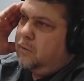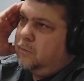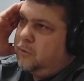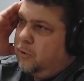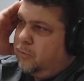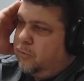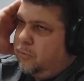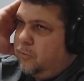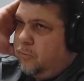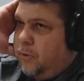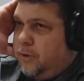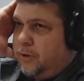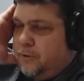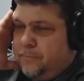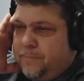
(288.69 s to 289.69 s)
So
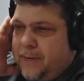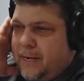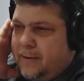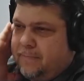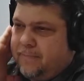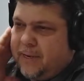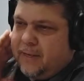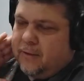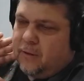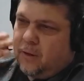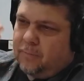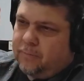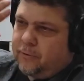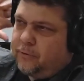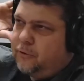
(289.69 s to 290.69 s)
what does B&B
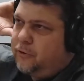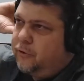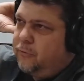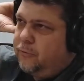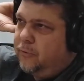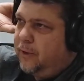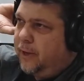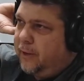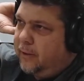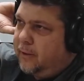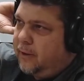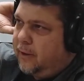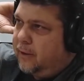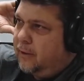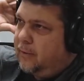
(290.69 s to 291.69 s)
Lumber do then?
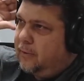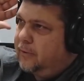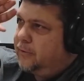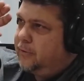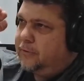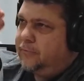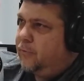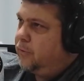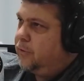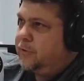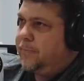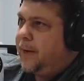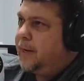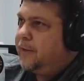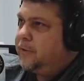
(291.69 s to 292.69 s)
Are you just
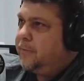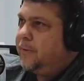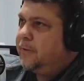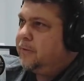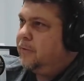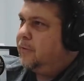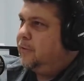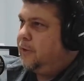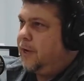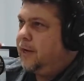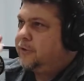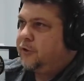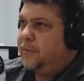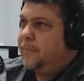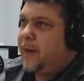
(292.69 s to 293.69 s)
forest management, or do you actually make